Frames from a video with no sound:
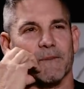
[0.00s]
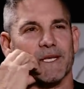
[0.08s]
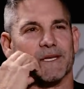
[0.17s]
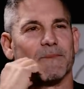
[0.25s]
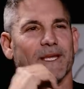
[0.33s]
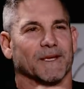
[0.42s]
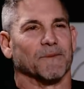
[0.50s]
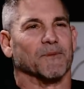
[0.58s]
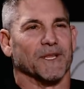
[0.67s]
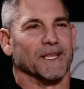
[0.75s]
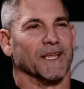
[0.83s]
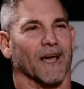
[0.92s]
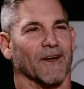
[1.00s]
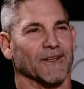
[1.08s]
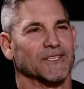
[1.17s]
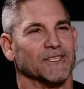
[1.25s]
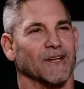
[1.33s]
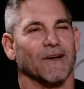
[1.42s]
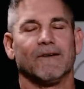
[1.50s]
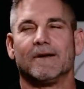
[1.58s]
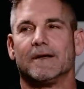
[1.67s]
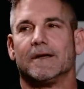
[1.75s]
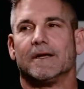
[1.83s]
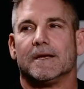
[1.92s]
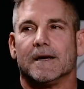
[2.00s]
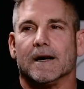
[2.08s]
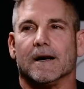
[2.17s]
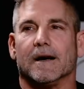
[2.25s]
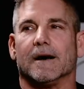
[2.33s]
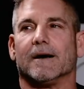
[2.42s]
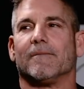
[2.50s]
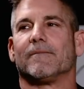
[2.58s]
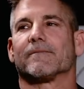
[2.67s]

I mean, to be completely honest, you mm-hmm. know.